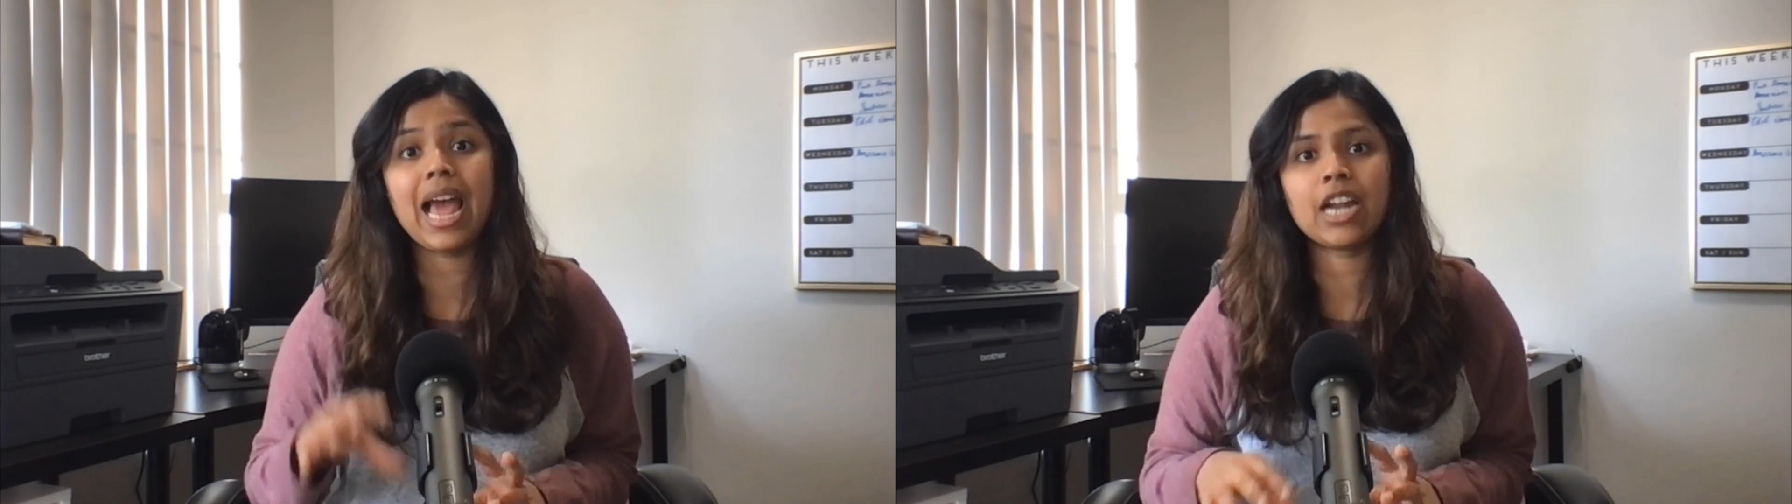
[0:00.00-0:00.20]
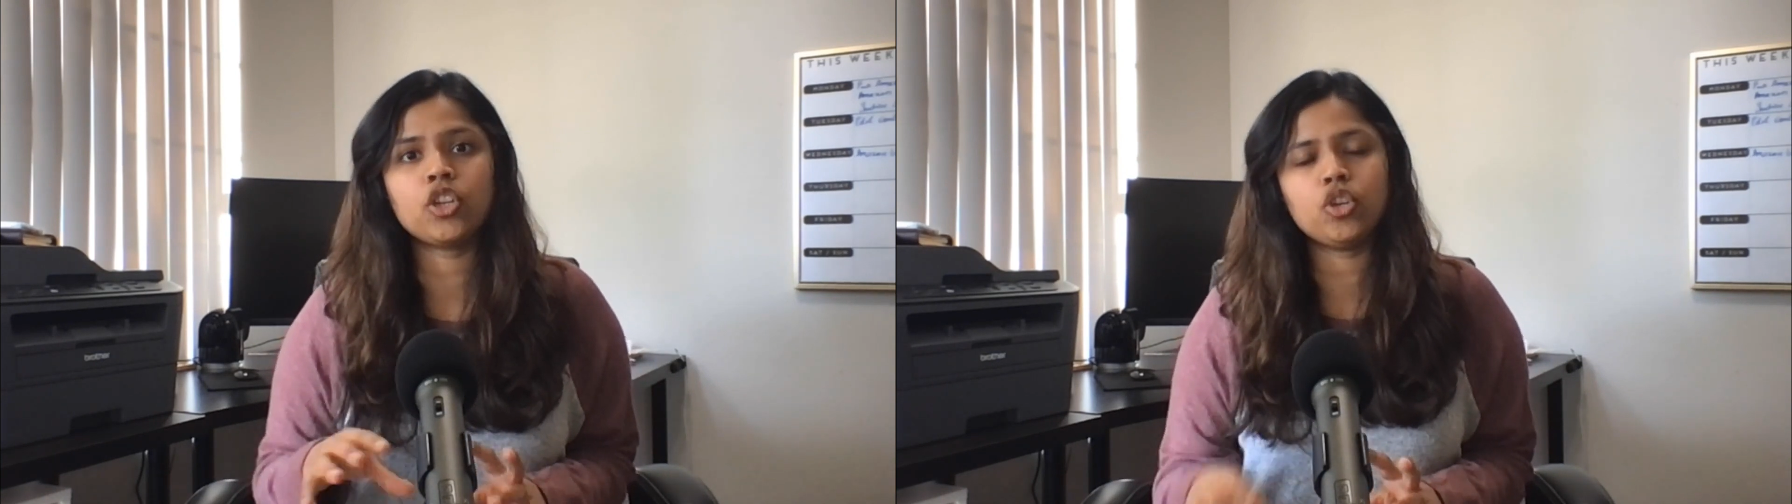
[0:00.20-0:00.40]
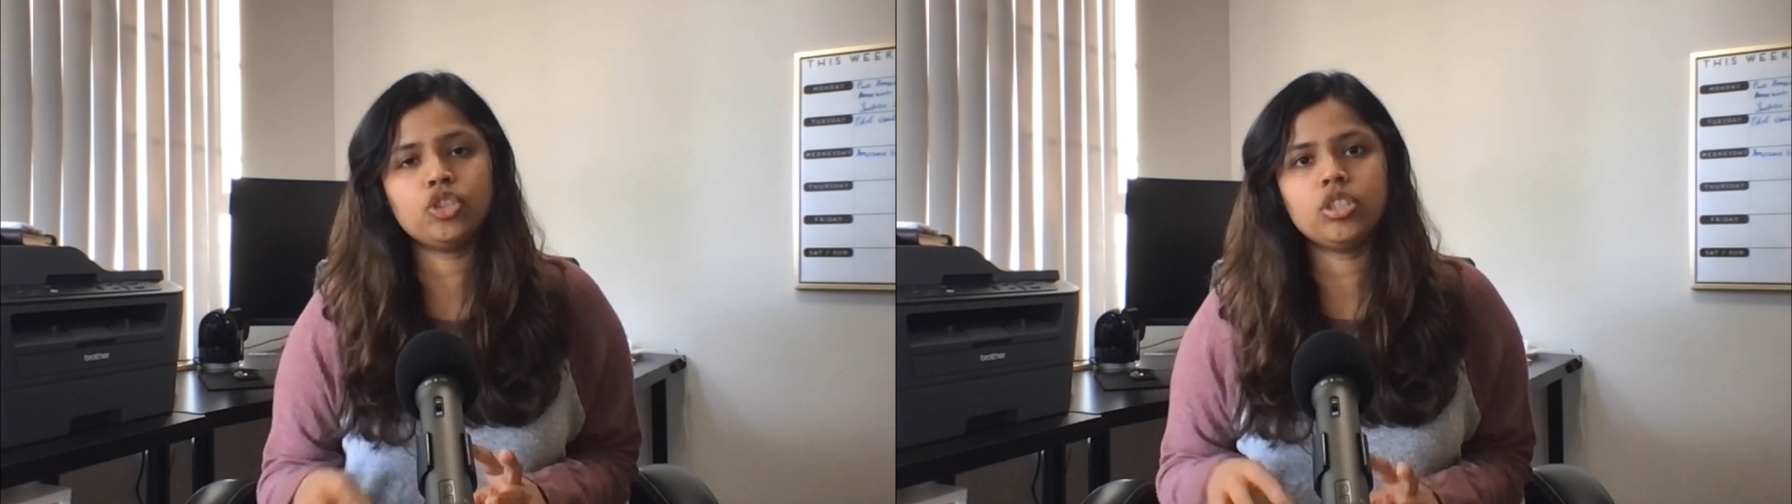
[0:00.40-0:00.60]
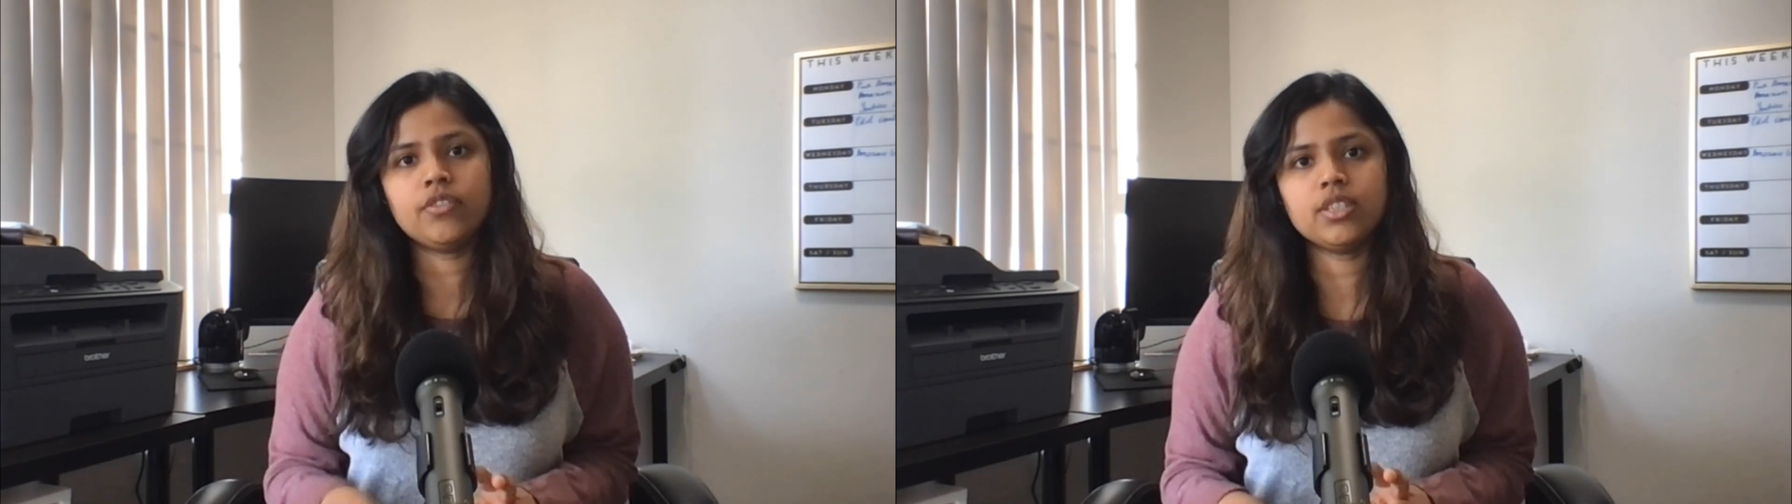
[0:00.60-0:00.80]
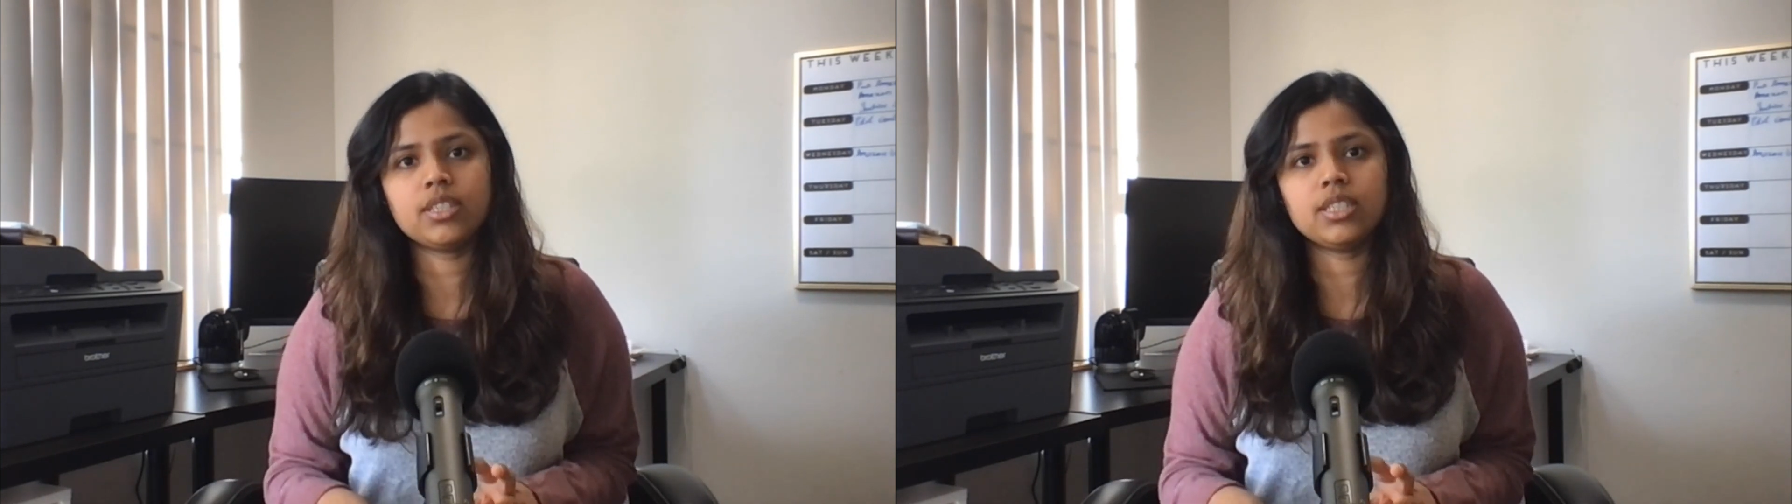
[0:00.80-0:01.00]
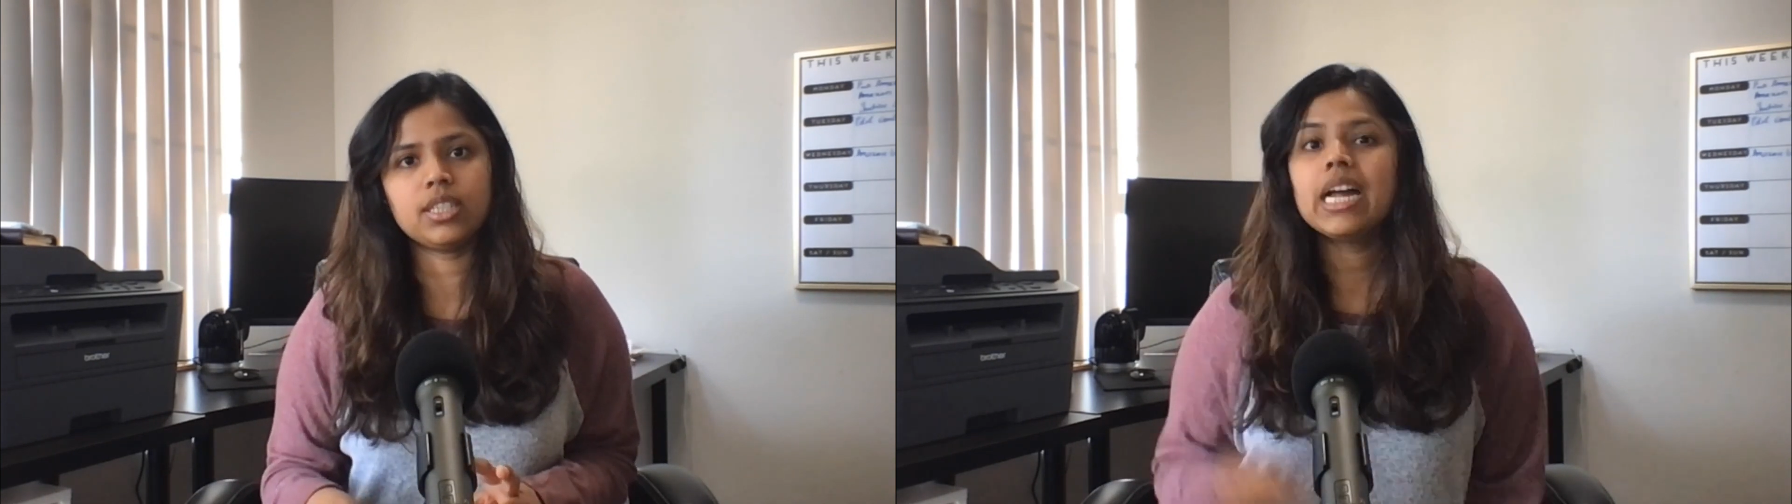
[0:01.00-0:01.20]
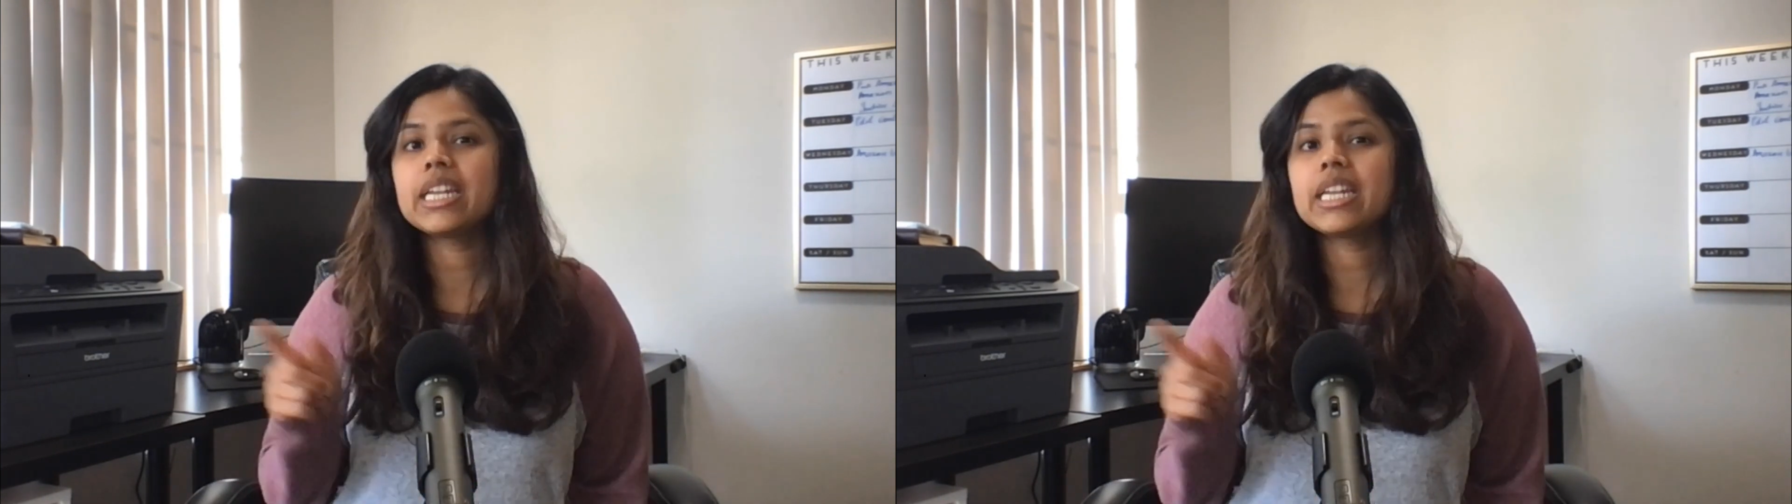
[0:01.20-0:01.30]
at your university.